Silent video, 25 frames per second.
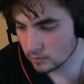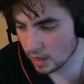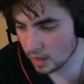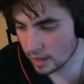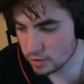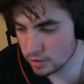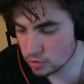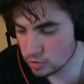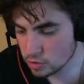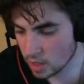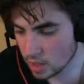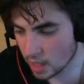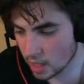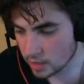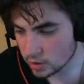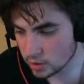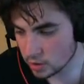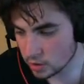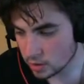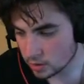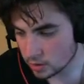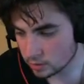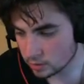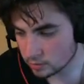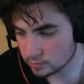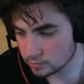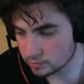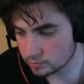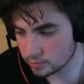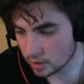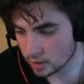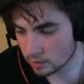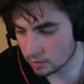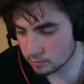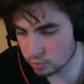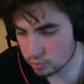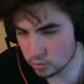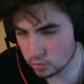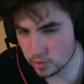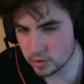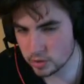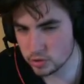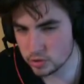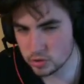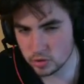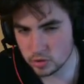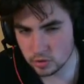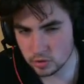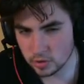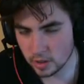I do not know, but I'm pretty
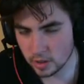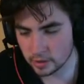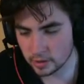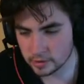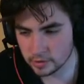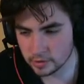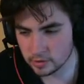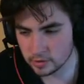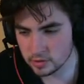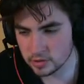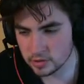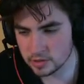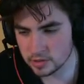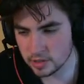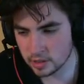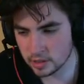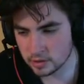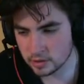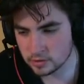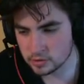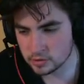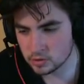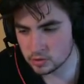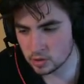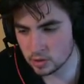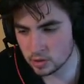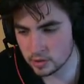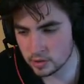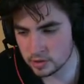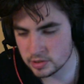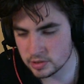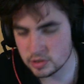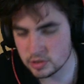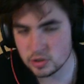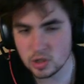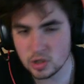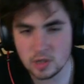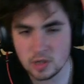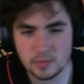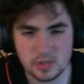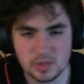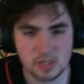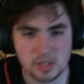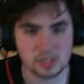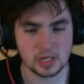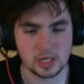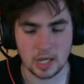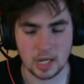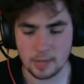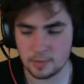sure that they're the second strongest in terms
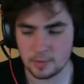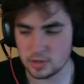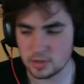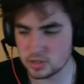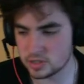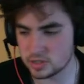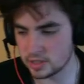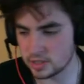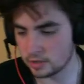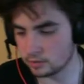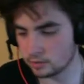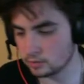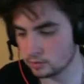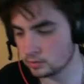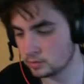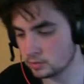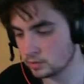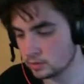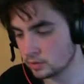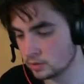of damage dealt.